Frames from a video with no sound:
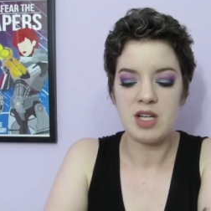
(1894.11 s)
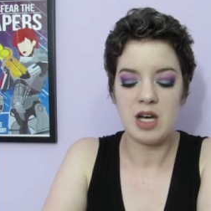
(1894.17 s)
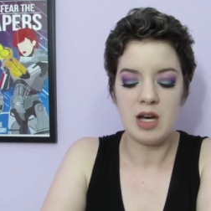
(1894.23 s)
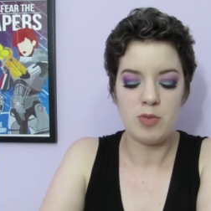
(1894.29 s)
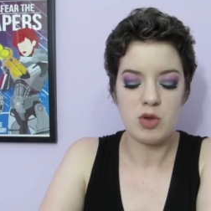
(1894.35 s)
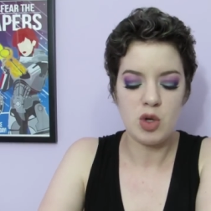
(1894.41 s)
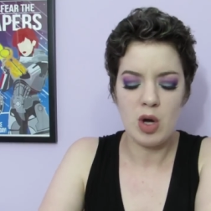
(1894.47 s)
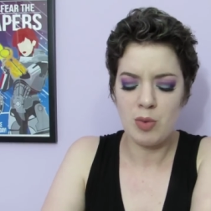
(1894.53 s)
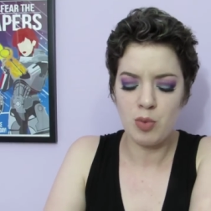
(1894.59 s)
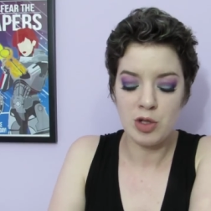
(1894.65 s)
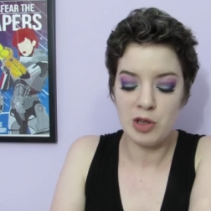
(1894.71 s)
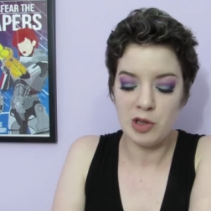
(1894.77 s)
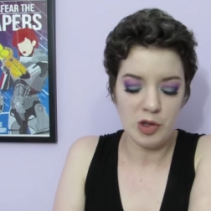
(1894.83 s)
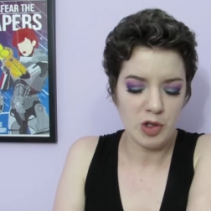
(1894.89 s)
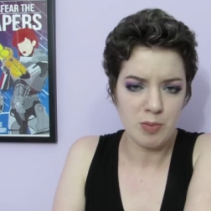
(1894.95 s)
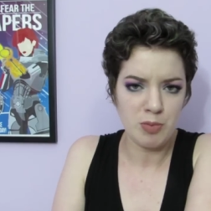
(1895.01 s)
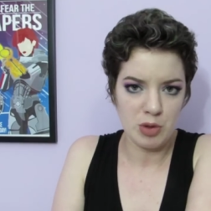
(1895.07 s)
I
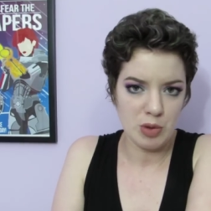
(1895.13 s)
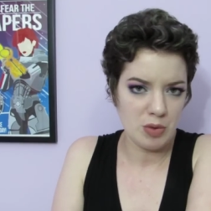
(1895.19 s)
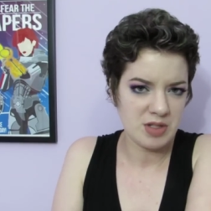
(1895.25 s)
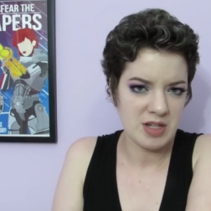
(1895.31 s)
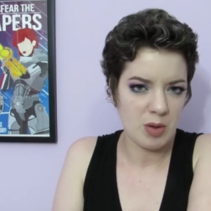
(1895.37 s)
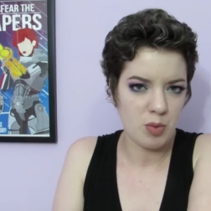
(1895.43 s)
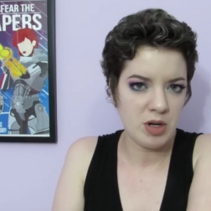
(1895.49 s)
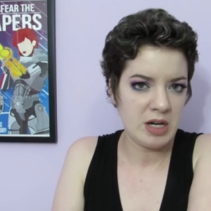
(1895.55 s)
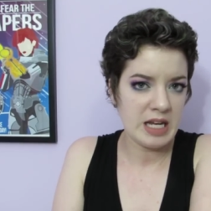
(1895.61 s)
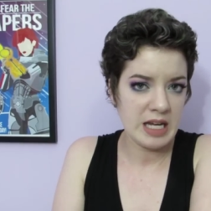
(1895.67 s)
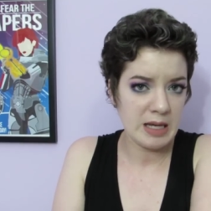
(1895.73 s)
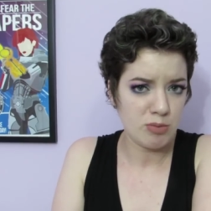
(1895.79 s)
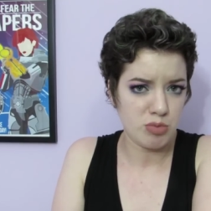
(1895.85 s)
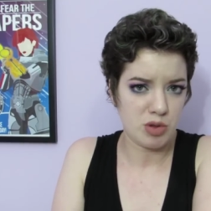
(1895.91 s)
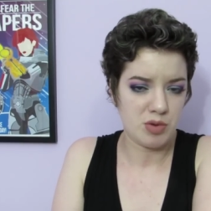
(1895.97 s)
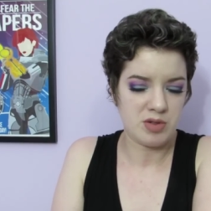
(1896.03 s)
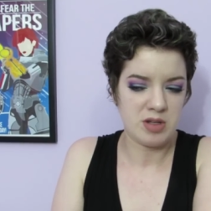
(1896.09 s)
wouldn't look bruised and I wouldn't
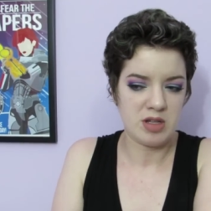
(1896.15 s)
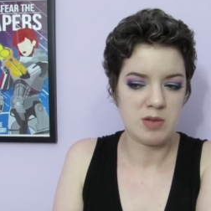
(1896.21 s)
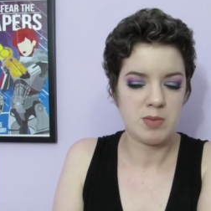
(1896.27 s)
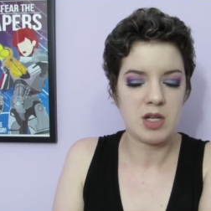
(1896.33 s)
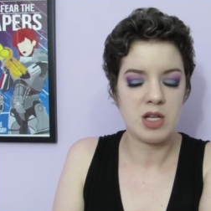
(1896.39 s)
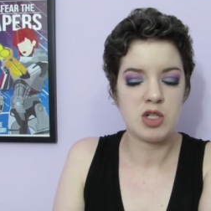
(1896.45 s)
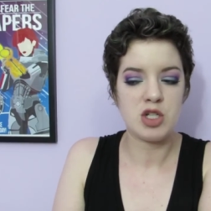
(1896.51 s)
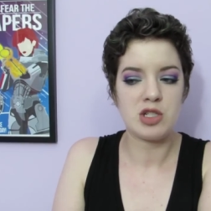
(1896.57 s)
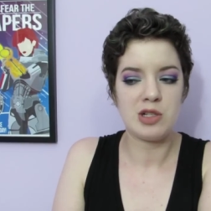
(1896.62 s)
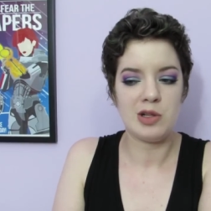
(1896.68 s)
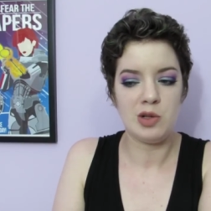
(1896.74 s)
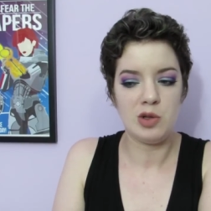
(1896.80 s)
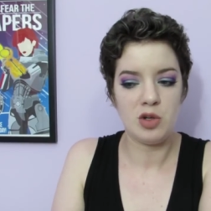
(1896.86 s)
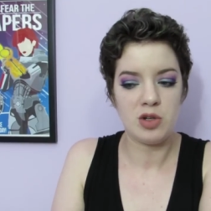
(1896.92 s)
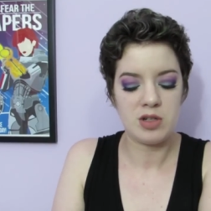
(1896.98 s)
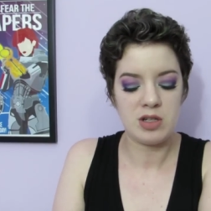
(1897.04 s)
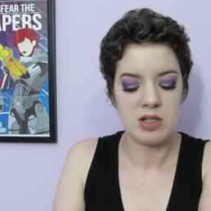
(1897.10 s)
get bruises, but it
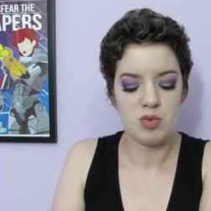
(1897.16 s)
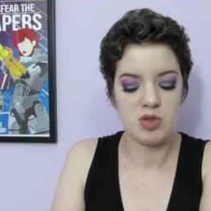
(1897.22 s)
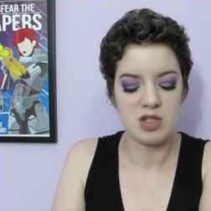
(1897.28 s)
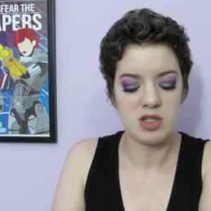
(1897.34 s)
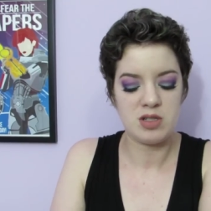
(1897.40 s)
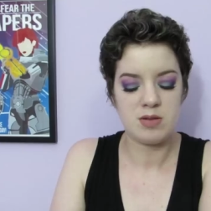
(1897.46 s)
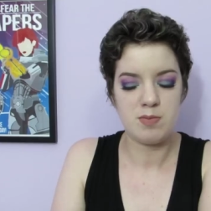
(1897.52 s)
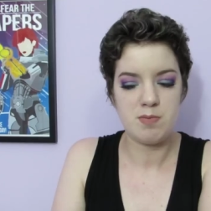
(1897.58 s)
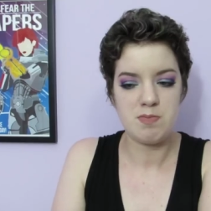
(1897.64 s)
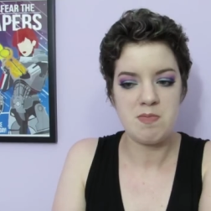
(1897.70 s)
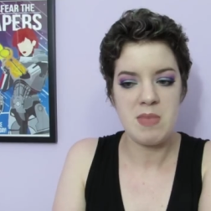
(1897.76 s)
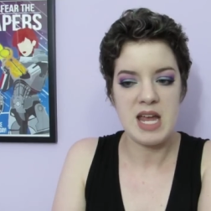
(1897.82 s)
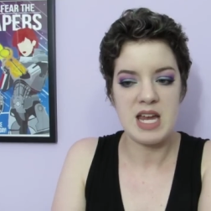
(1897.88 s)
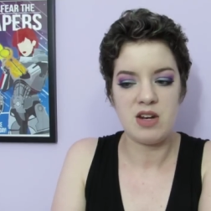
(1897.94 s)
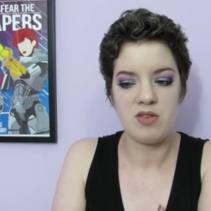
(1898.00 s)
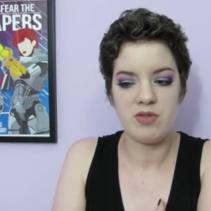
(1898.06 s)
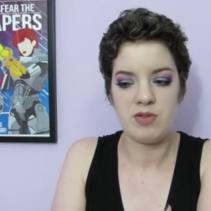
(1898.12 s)
was just
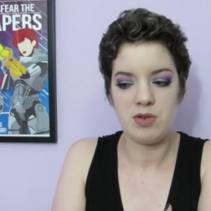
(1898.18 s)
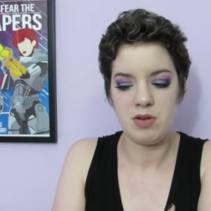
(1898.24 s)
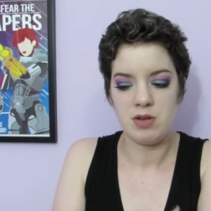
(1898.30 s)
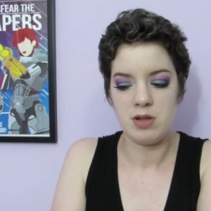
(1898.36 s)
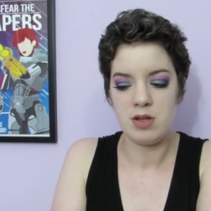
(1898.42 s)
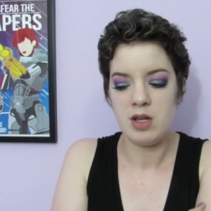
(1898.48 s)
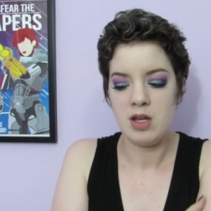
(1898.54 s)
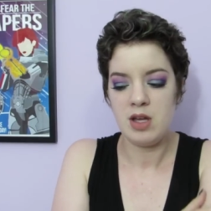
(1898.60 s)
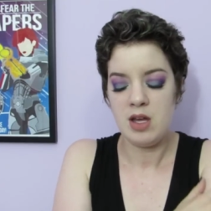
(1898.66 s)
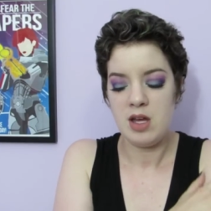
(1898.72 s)
painful.